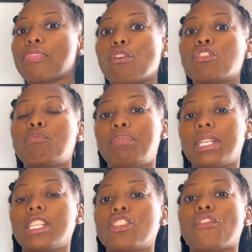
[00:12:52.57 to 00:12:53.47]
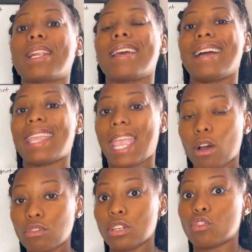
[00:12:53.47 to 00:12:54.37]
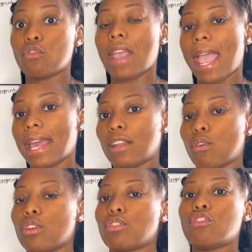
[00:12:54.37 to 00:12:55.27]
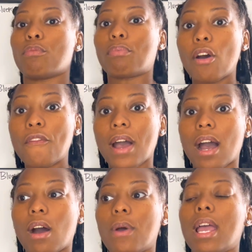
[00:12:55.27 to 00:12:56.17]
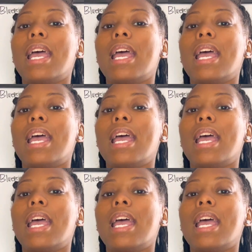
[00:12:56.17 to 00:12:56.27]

those business credit accounts that you've added onto your profile,